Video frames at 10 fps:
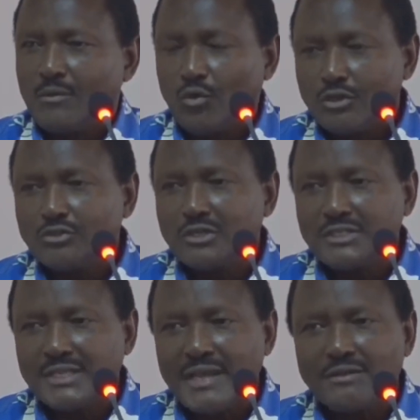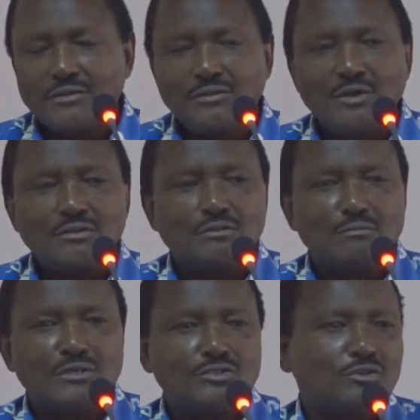What you desire to do out of
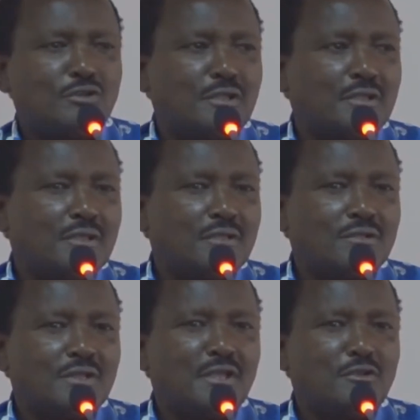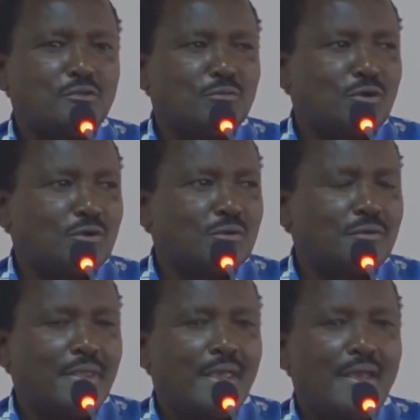Manzoni today and tomorrow
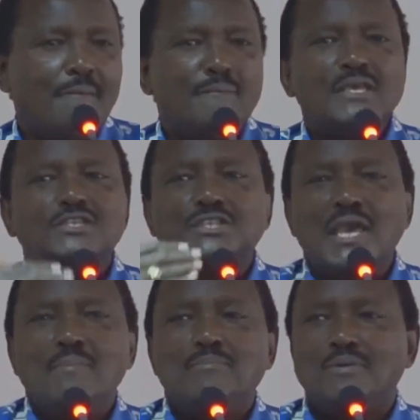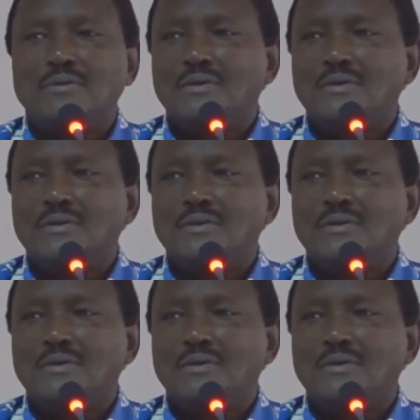may shape